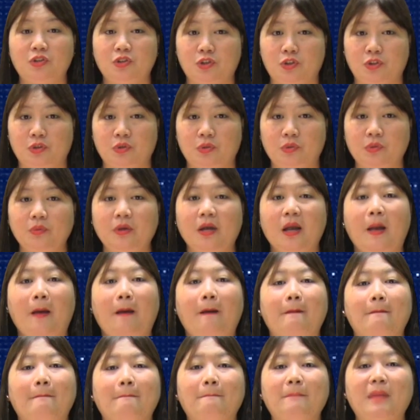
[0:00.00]
2.
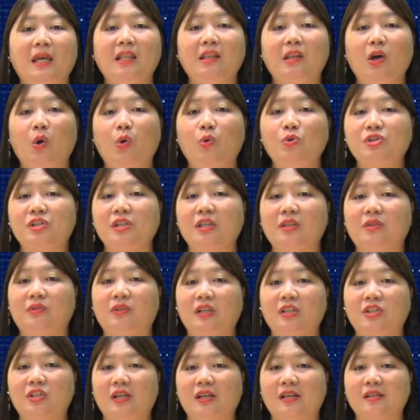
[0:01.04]
Mid-ocean
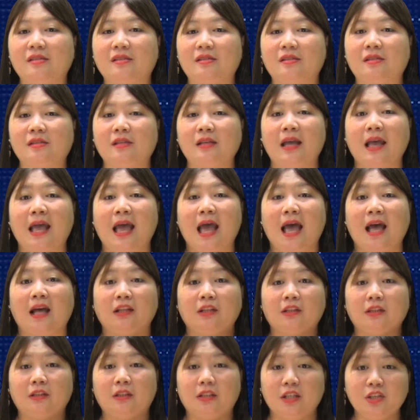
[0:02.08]
ridges.
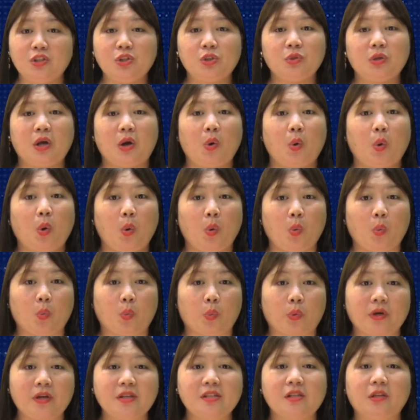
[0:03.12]
These
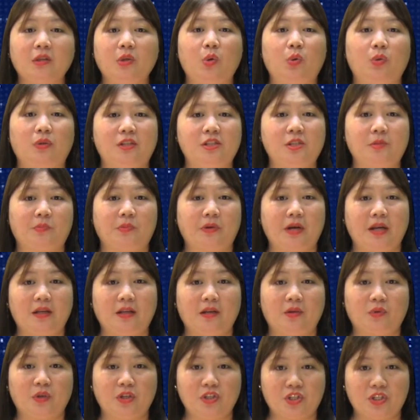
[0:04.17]
were slowly
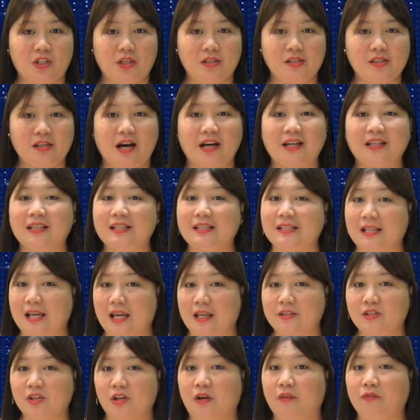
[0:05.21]
spreading ridges are the
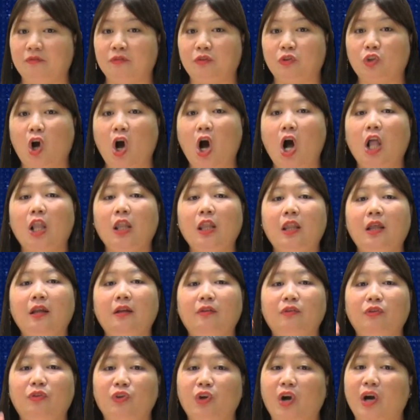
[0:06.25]
sites of tall,
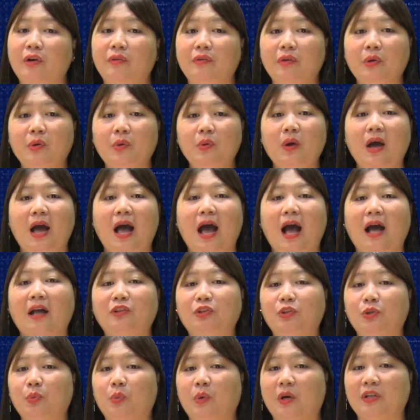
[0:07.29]
narrow
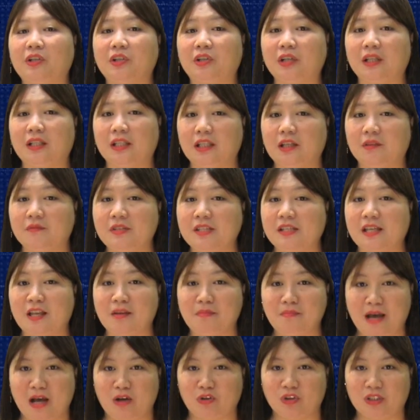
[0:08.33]
underwater cliffs
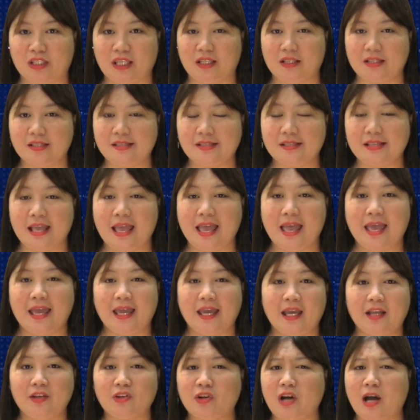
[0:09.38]
and mountains,
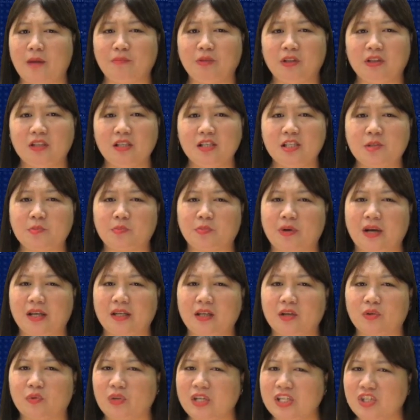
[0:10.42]
and rapidly
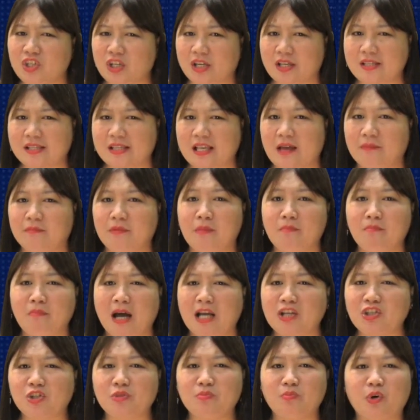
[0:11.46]
spreading ridges have a
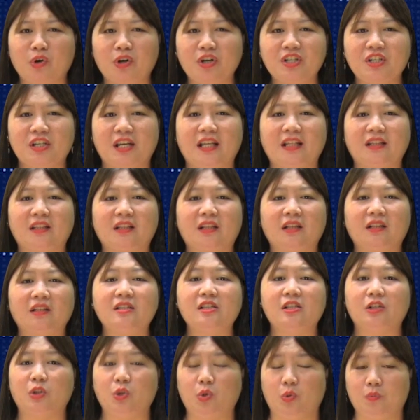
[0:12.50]
much more gentle
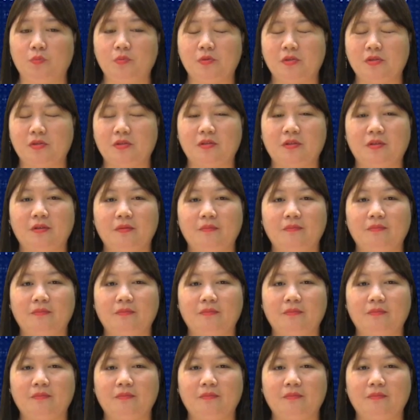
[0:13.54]
slopes.